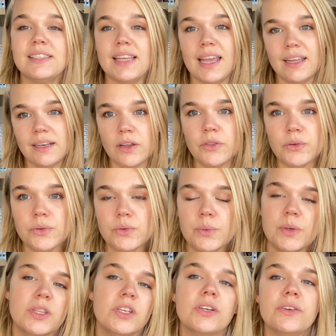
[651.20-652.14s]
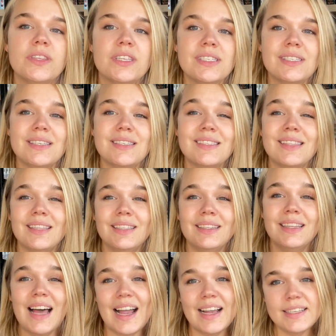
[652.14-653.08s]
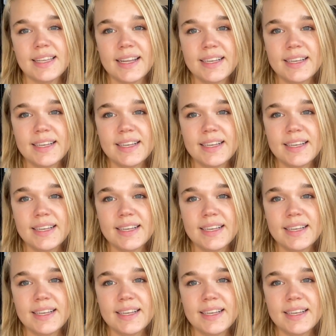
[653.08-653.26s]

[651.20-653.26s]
another thriller. This is The Lies I